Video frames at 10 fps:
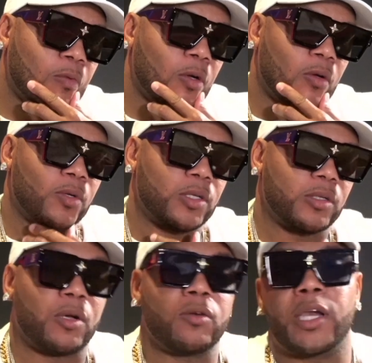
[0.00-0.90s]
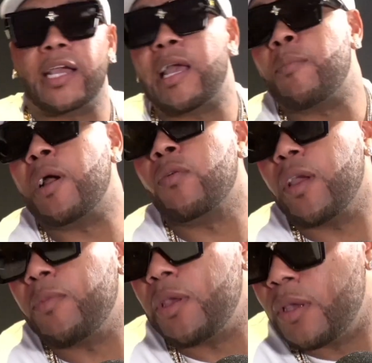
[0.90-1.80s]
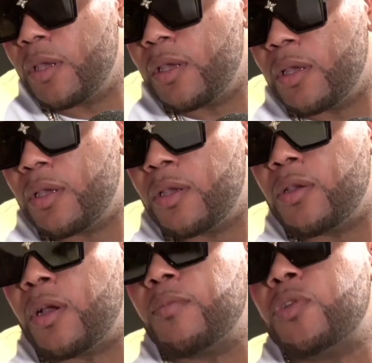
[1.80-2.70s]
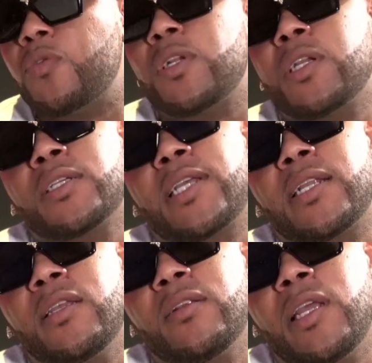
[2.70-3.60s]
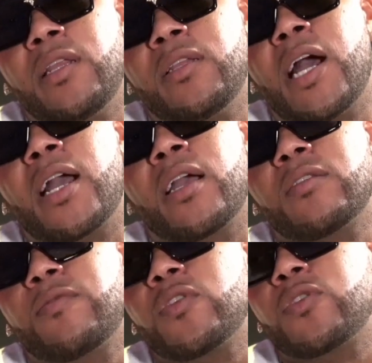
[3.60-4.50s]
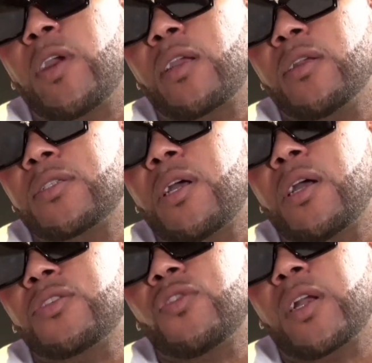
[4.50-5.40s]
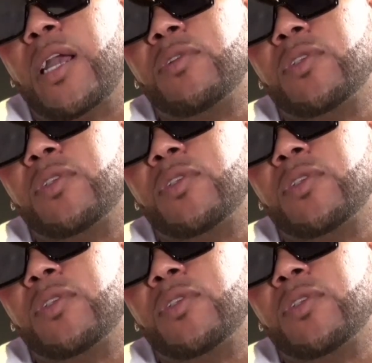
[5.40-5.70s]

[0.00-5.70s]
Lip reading: with? Oh yeah, I got my Grammy. Because I did Lady Gaga's first record, Starstruck. I was on that